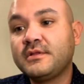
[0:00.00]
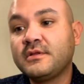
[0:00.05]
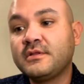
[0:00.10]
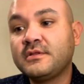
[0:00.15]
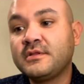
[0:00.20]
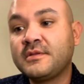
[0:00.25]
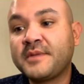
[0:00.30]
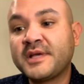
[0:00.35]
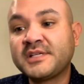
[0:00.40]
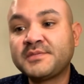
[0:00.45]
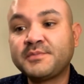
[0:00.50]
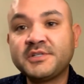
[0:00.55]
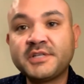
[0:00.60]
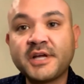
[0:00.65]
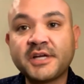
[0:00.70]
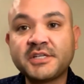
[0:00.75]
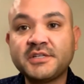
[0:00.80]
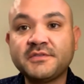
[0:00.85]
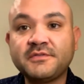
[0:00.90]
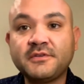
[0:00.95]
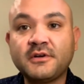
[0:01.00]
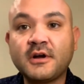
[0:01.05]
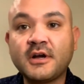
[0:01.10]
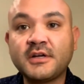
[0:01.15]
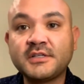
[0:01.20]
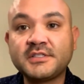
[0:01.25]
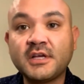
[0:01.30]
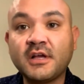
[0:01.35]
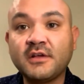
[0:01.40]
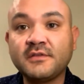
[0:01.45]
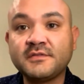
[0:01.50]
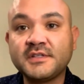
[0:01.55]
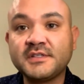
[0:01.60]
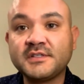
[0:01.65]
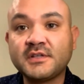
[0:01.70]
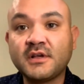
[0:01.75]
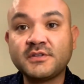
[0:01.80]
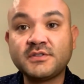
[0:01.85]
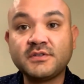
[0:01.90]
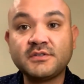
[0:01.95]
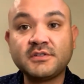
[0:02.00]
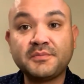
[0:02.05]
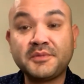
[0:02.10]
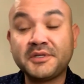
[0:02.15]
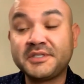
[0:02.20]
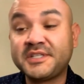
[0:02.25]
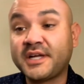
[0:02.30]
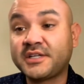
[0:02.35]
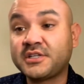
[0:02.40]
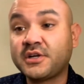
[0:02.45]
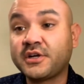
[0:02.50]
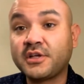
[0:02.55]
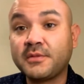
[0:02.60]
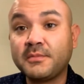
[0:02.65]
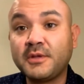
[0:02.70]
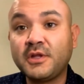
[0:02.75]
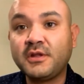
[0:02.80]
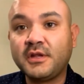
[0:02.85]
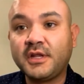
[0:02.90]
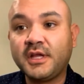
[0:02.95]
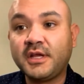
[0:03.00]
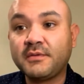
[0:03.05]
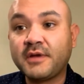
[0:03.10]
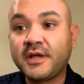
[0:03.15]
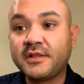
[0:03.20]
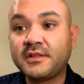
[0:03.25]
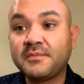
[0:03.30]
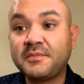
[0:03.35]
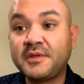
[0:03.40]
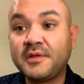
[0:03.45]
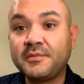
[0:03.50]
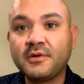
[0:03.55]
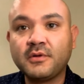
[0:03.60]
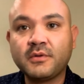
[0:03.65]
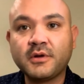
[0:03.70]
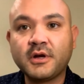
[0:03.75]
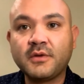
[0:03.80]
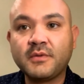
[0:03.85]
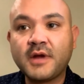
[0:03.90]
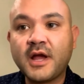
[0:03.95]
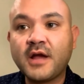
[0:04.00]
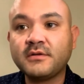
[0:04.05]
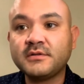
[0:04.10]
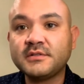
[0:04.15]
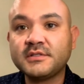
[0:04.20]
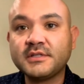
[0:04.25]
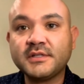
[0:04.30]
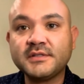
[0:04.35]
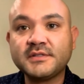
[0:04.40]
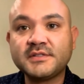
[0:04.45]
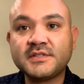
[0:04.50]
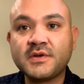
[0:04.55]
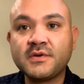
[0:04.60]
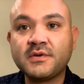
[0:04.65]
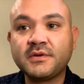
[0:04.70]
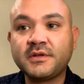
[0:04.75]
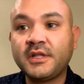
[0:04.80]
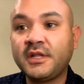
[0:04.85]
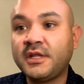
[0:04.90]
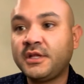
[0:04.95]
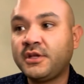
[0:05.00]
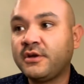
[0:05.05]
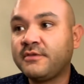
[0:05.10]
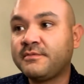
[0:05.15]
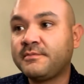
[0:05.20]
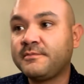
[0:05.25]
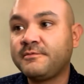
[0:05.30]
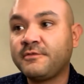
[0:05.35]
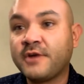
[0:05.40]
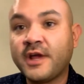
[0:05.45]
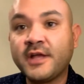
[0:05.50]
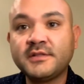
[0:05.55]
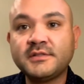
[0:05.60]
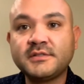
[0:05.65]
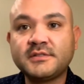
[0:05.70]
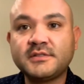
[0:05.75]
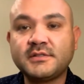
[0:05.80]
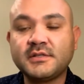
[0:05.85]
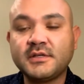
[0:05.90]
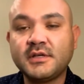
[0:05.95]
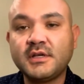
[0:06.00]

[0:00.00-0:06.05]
the best protection for ourselves is also to protect our community, right? The people we're around, and so getting your friends,